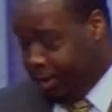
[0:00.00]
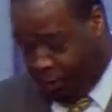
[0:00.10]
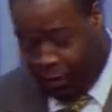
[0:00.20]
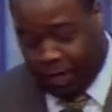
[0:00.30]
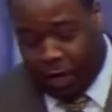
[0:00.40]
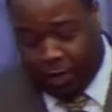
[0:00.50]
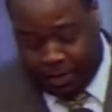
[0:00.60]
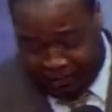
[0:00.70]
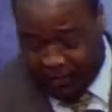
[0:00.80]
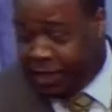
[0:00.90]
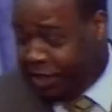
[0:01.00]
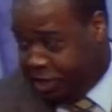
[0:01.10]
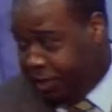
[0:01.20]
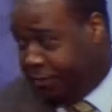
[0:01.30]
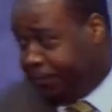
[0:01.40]
We going to
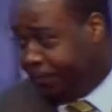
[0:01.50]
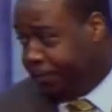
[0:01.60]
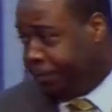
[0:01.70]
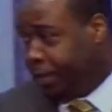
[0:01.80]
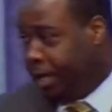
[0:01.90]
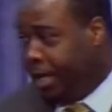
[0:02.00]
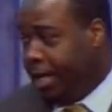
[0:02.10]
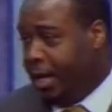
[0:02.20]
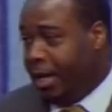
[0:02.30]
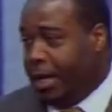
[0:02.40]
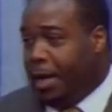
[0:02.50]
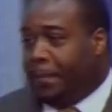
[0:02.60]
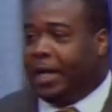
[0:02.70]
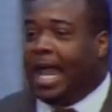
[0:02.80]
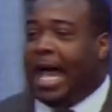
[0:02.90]
Fiji.
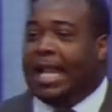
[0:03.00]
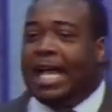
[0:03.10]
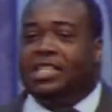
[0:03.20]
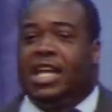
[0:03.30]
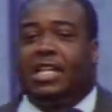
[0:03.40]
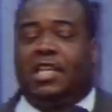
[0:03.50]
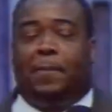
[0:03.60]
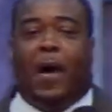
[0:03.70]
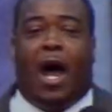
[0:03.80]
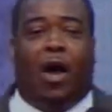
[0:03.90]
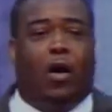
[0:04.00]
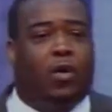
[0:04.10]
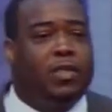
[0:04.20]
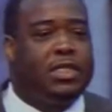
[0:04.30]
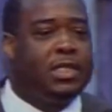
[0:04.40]
But now let's just
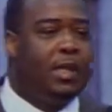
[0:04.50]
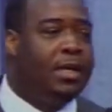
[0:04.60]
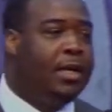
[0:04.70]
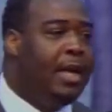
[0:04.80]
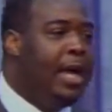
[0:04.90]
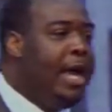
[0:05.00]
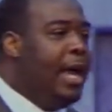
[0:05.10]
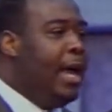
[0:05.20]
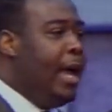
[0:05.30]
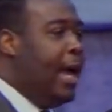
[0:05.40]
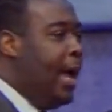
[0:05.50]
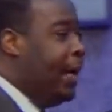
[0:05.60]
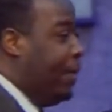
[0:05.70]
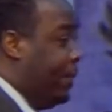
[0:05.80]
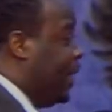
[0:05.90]
suppose,
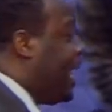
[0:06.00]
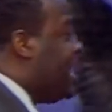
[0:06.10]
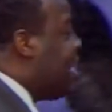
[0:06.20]
because